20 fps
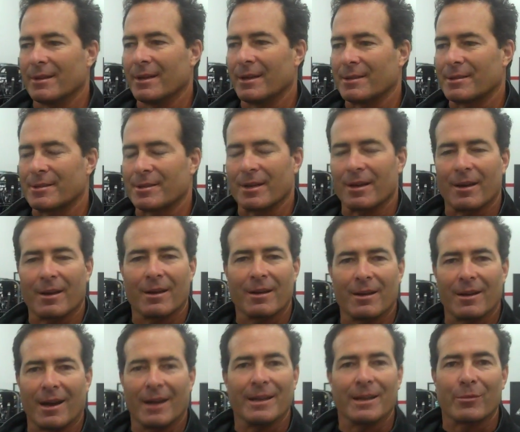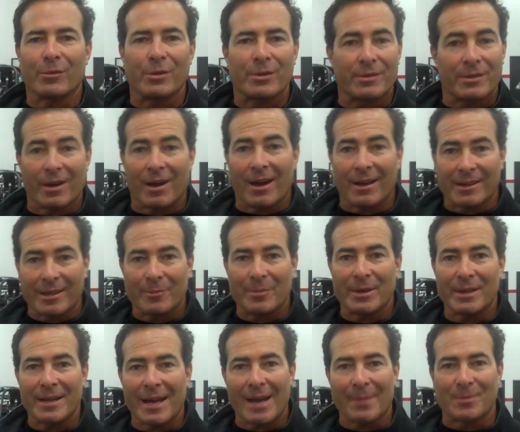it's I never thought there'd
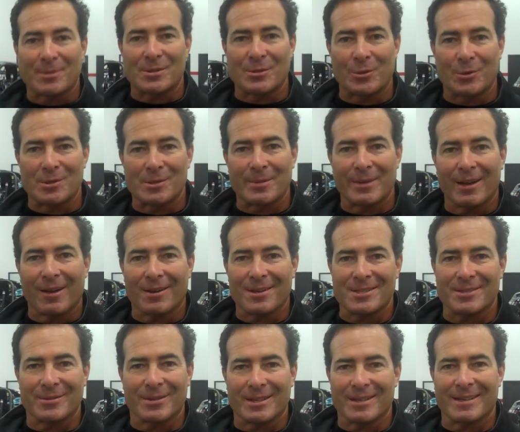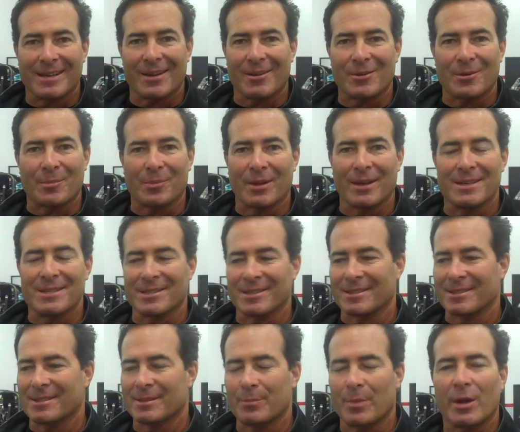be NAPA stores, to be honest with you, down in a place
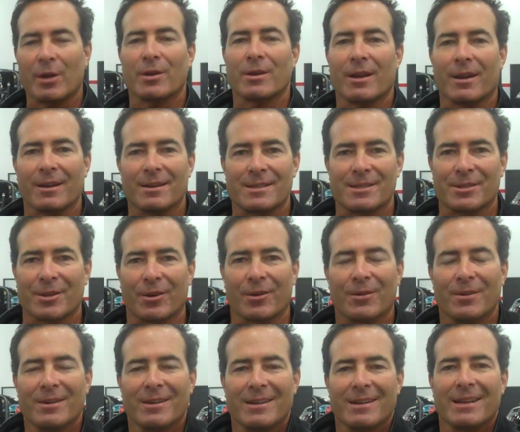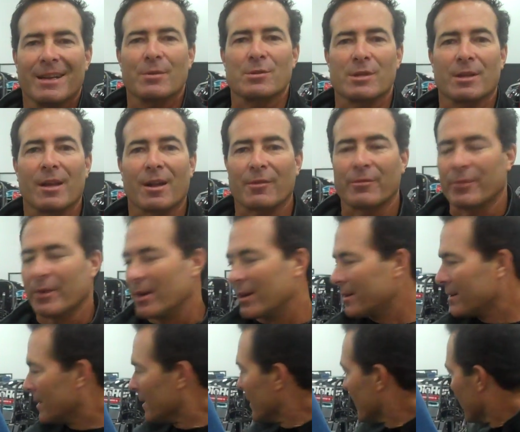that's paradise. So it was a lot of fun.
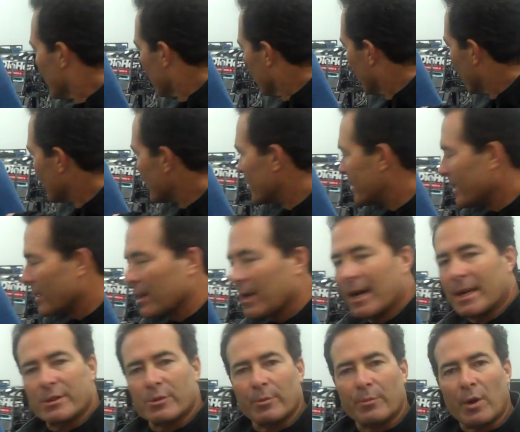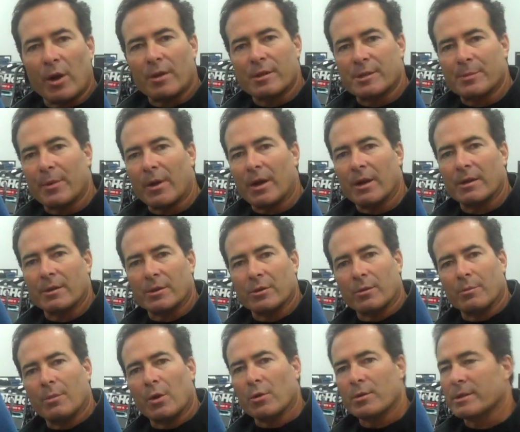But as you see, the guys from Bald Spot
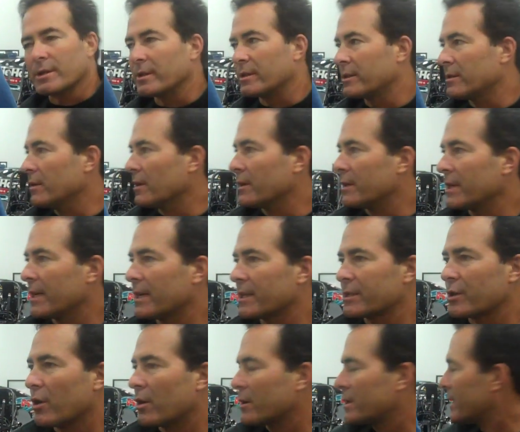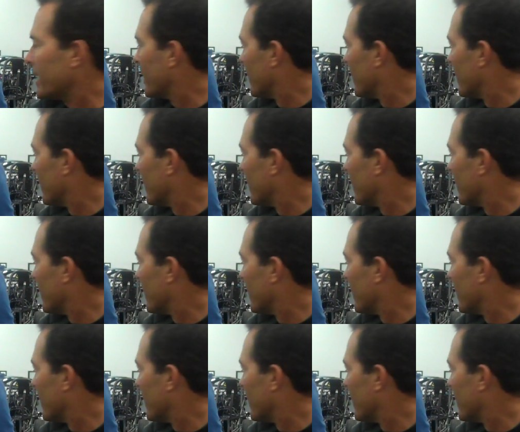do most of the DSR